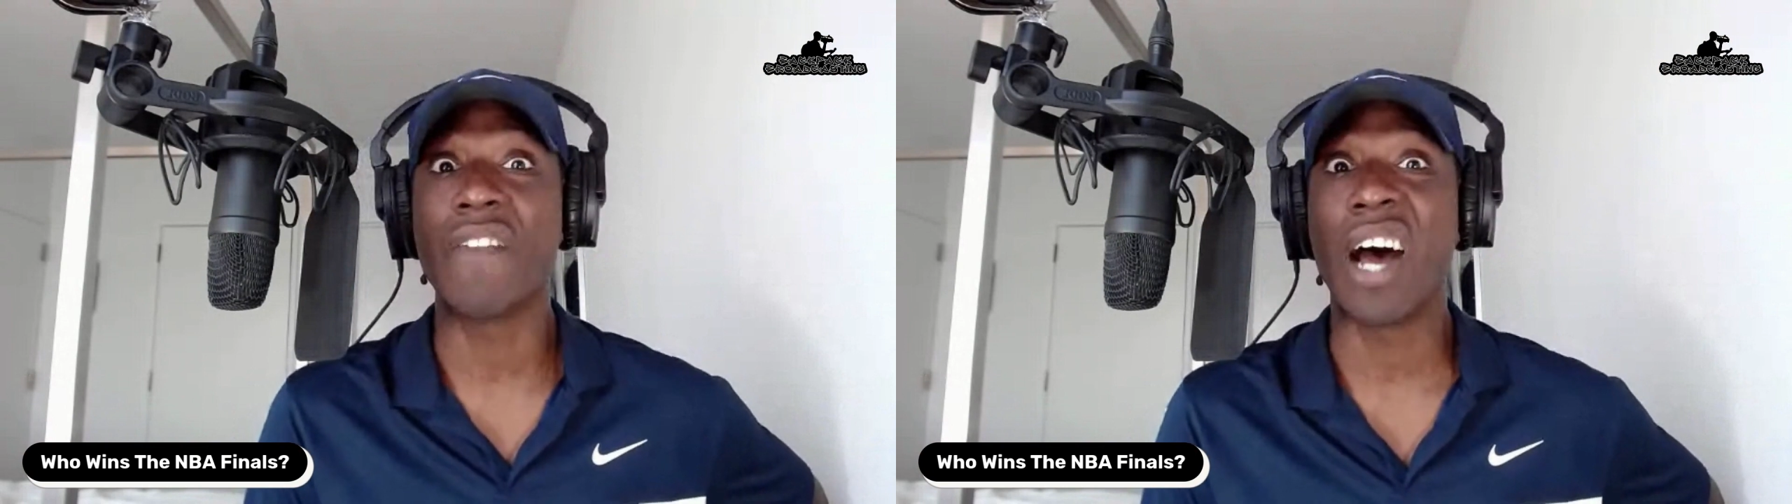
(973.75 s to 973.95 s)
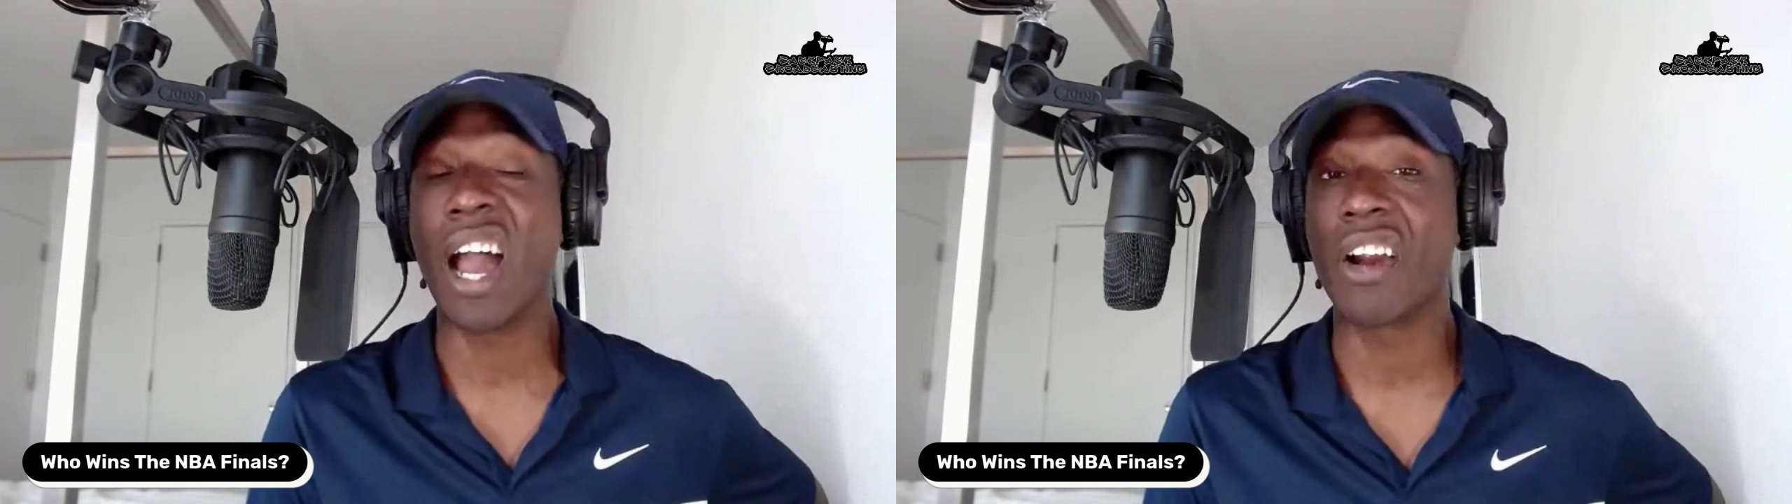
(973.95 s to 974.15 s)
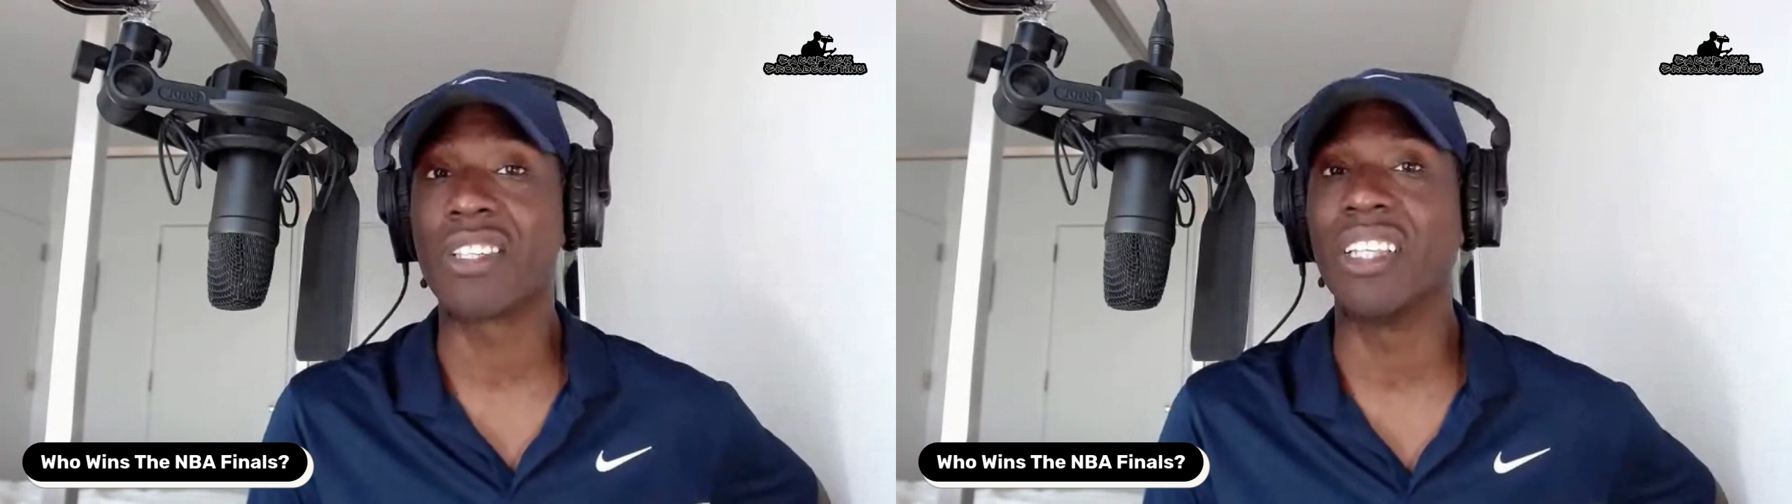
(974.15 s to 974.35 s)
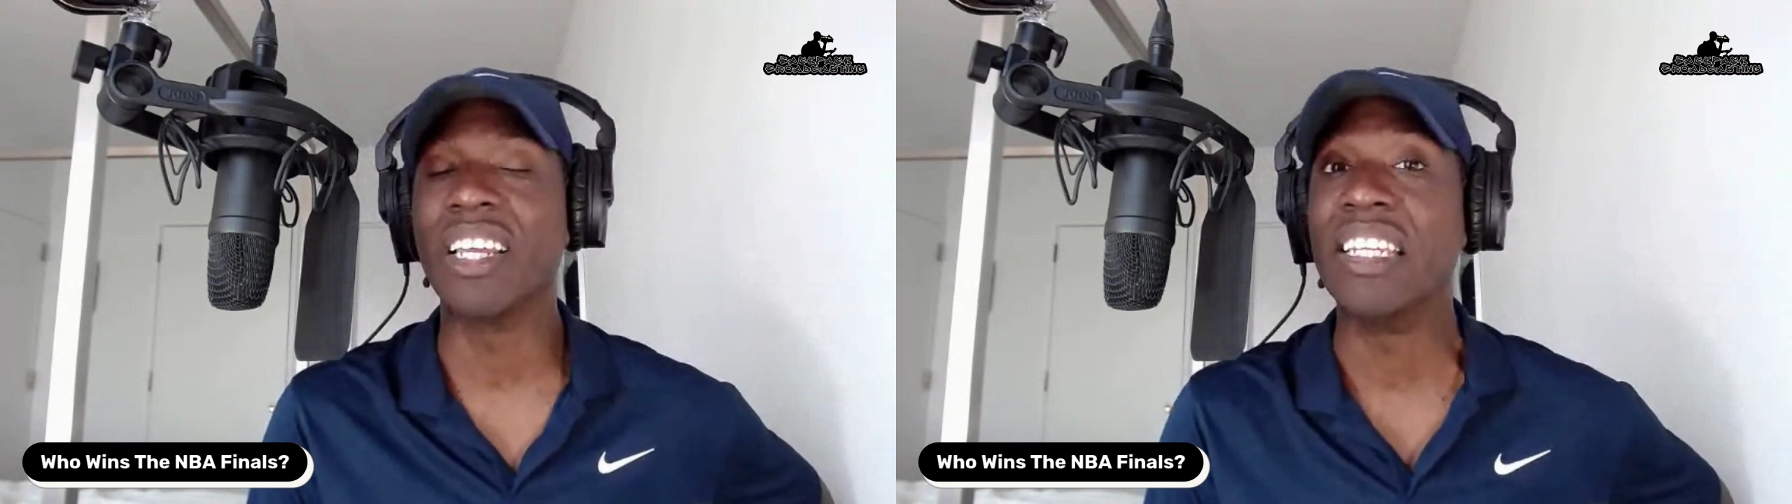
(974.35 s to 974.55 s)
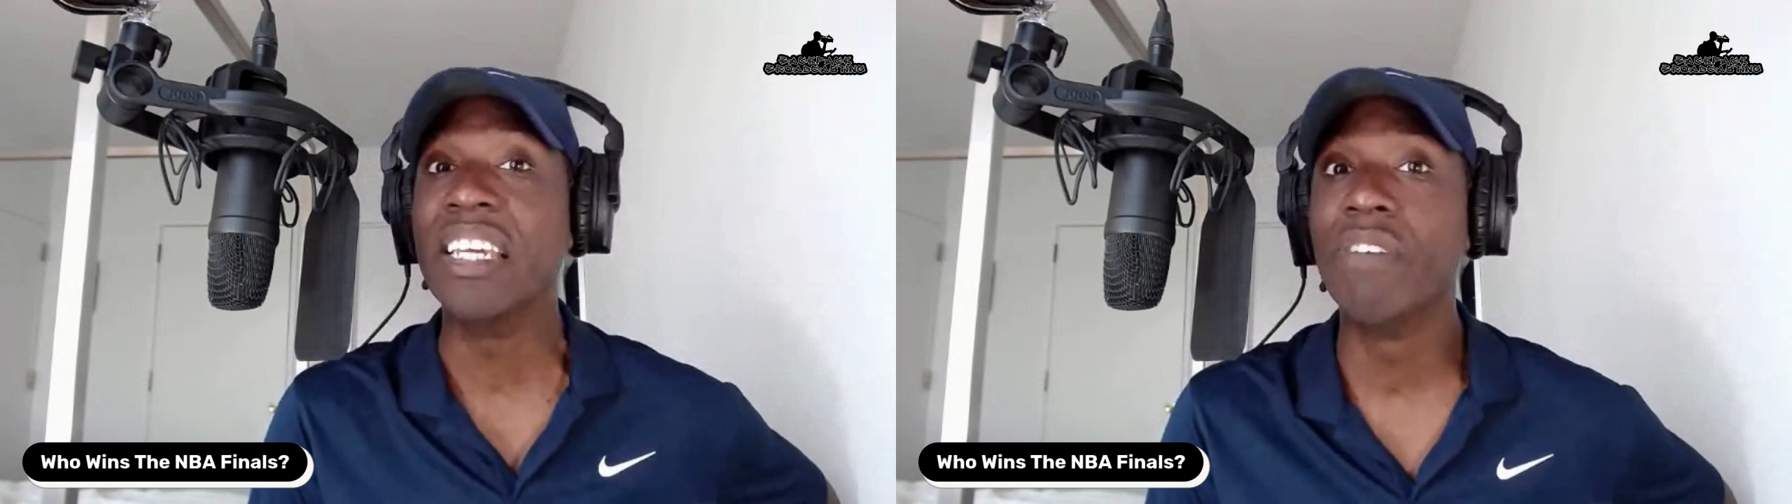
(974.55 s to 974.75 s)
have a higher
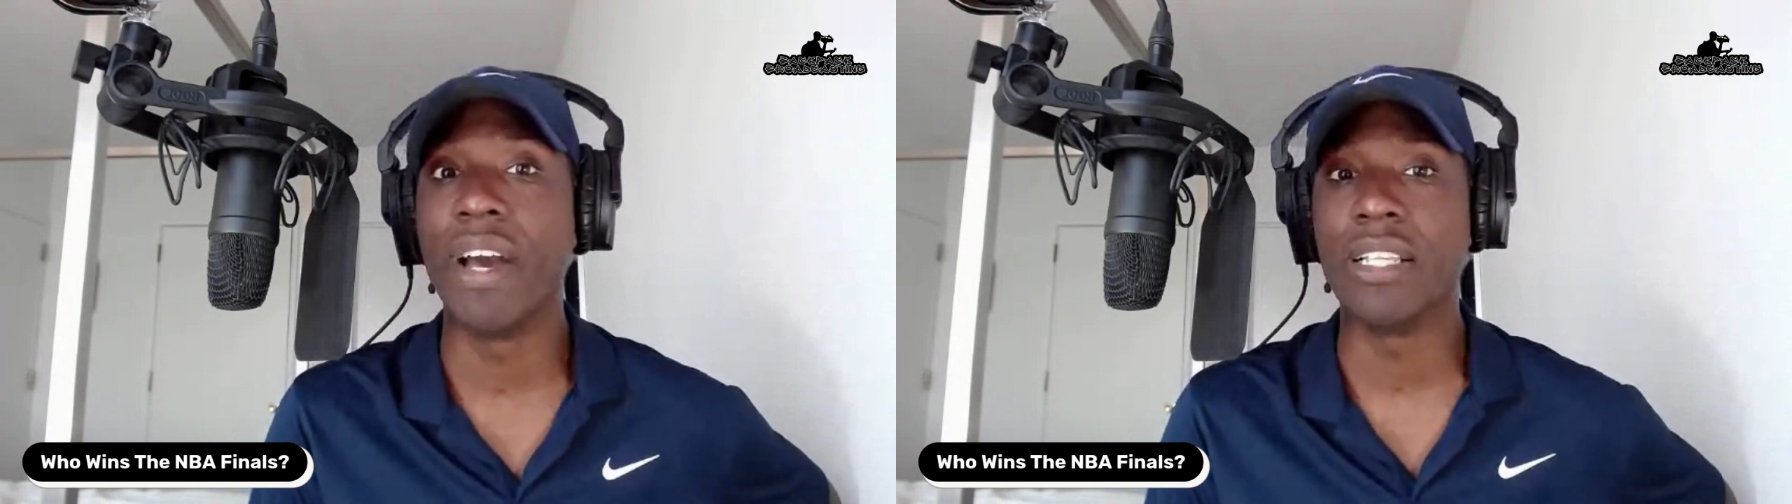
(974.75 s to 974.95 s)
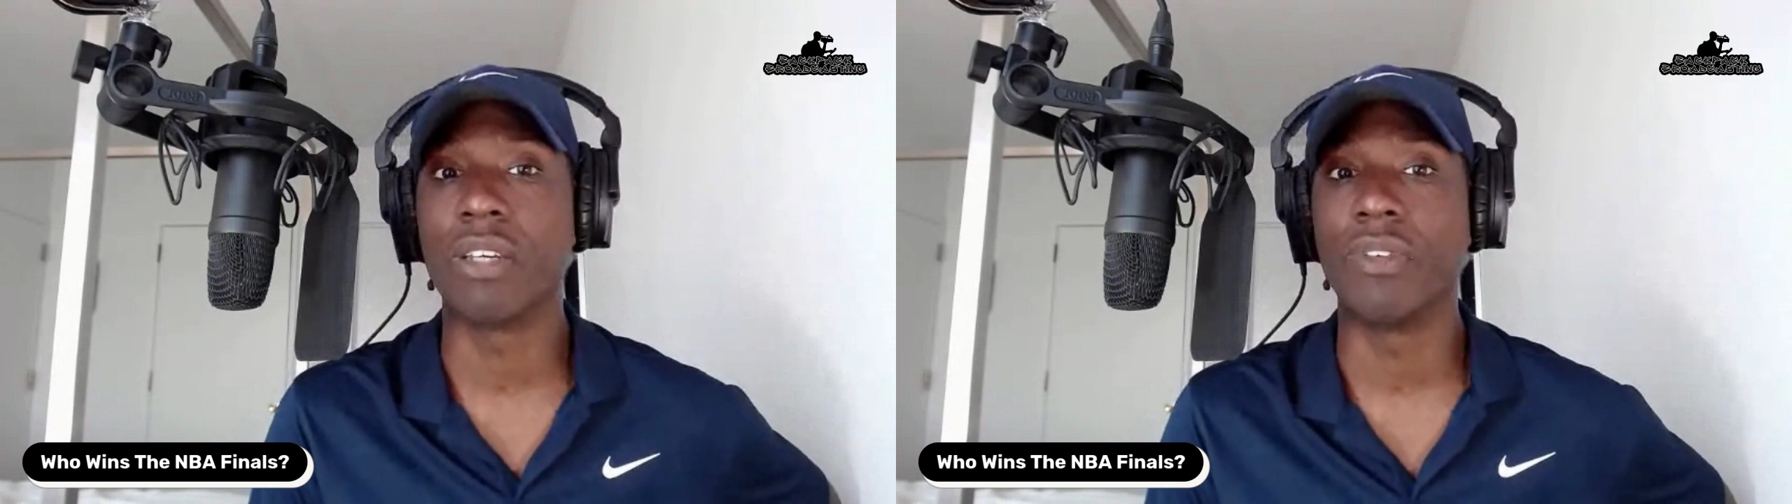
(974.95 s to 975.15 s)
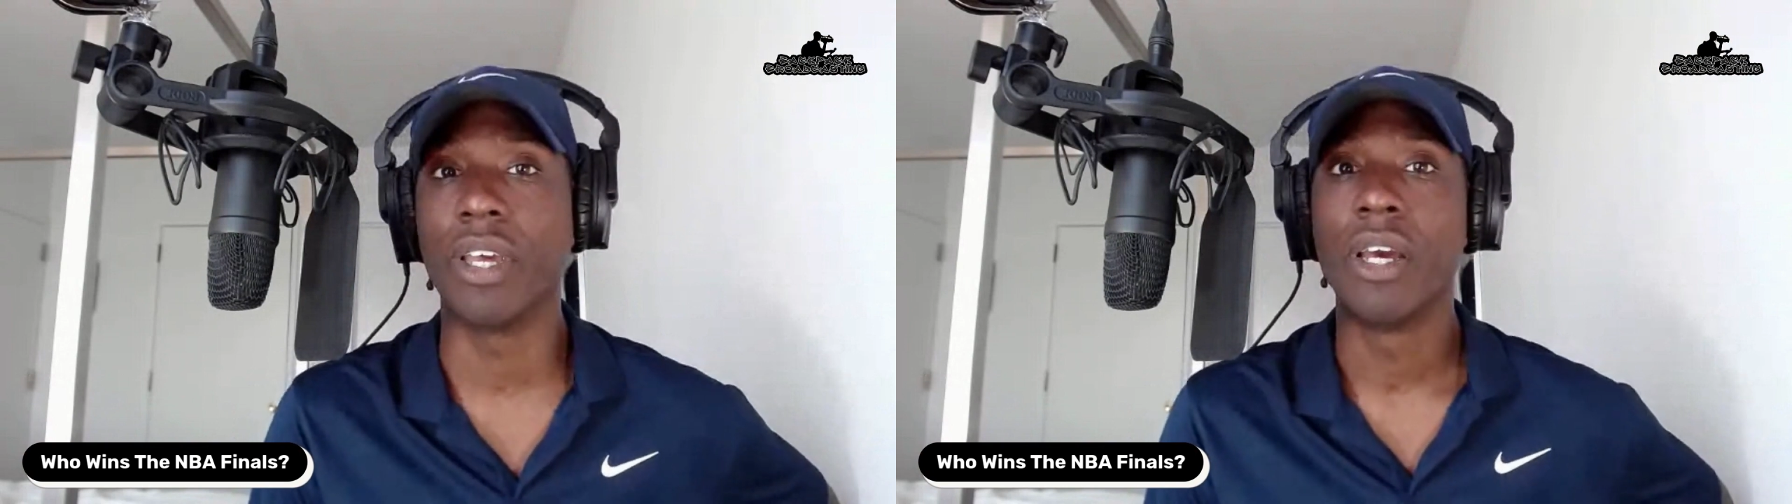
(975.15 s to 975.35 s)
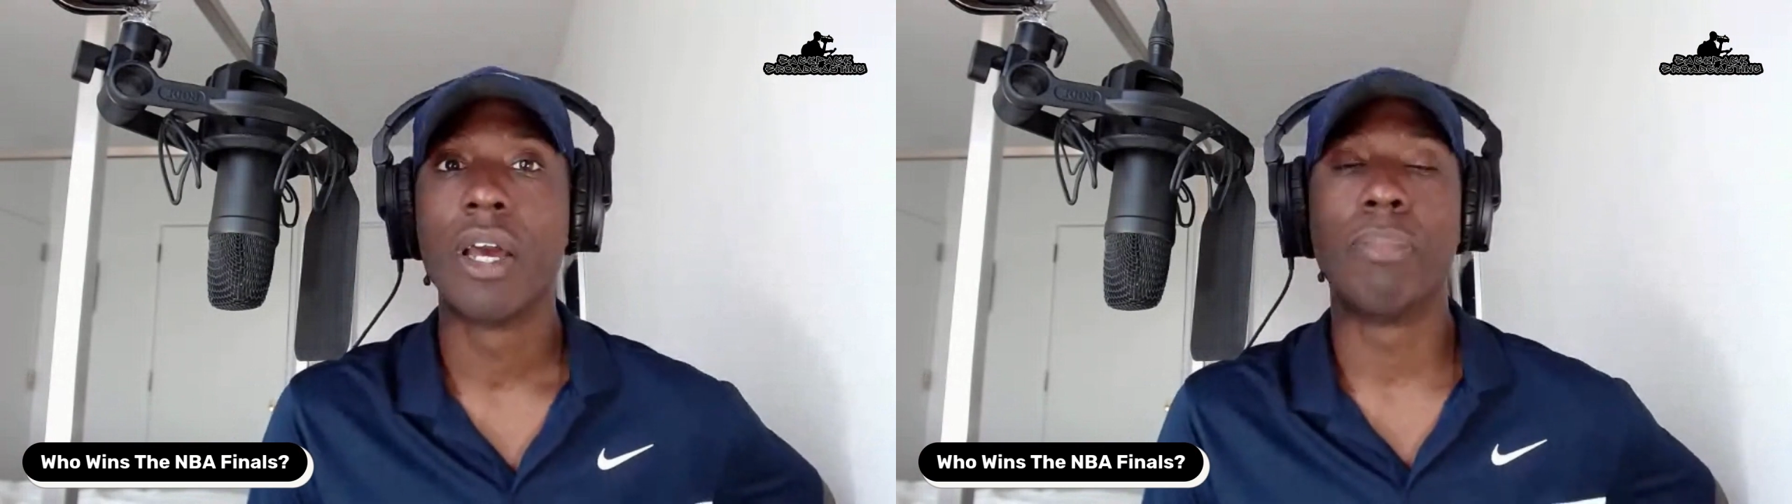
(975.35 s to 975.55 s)
ceiling defensively.